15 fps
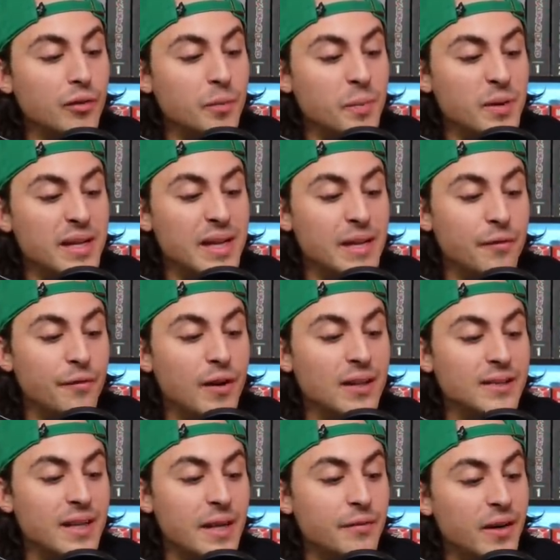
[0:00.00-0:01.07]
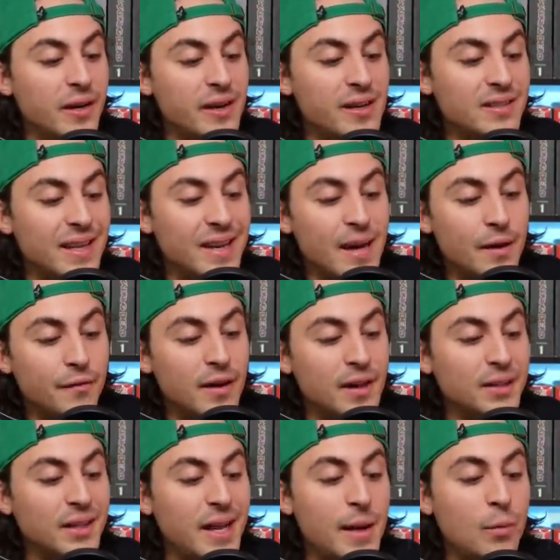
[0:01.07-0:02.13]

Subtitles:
B Infante variant, and now finally a